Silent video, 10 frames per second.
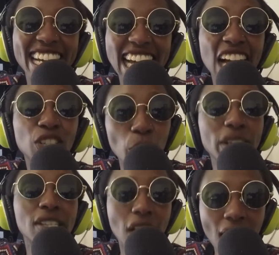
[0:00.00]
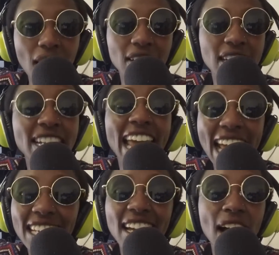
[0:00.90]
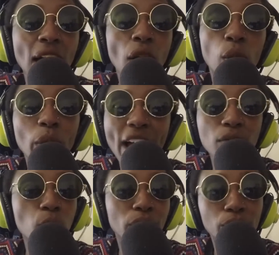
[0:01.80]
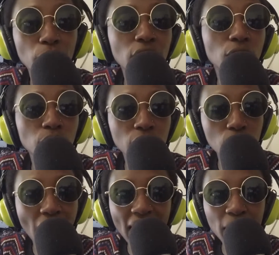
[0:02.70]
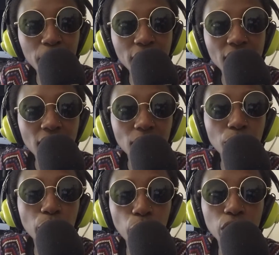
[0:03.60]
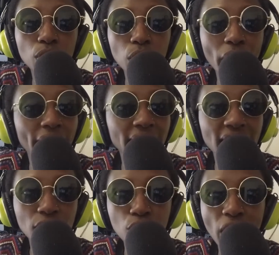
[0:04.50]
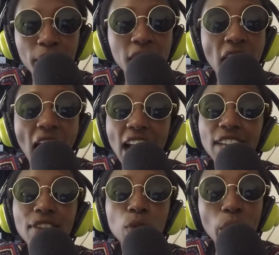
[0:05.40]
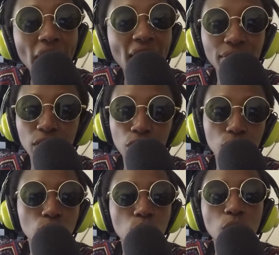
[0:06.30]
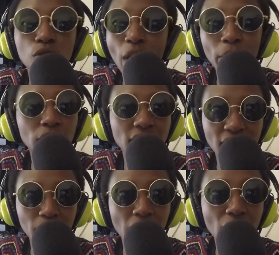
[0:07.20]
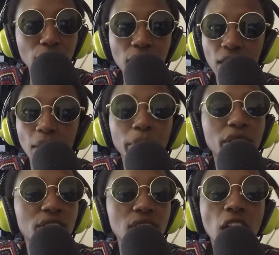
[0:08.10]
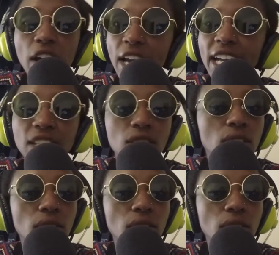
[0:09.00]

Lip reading: I know it's hard. In Kenya, we have 43 tribes, 43 recognized tribes, and even we have issues with tribalism and everything because it's